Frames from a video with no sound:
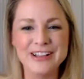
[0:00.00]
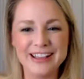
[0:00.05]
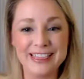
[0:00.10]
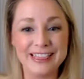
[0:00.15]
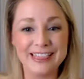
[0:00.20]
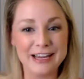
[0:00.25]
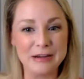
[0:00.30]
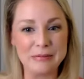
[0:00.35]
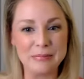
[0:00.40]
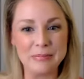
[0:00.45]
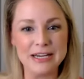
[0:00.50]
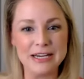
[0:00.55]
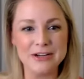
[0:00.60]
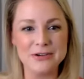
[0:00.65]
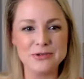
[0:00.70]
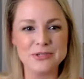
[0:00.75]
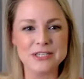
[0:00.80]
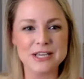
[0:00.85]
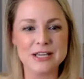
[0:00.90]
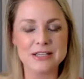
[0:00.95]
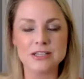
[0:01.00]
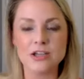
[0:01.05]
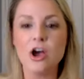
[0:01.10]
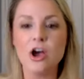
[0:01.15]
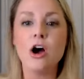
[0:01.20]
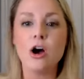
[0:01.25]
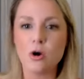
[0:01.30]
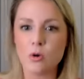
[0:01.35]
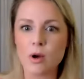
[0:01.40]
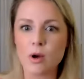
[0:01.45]
like me who says,
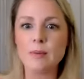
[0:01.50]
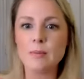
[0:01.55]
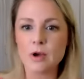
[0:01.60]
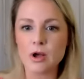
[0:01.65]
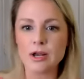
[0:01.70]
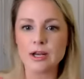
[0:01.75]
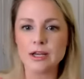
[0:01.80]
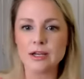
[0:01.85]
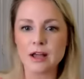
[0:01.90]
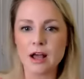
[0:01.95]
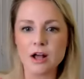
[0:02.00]
"Oh, I'm on it.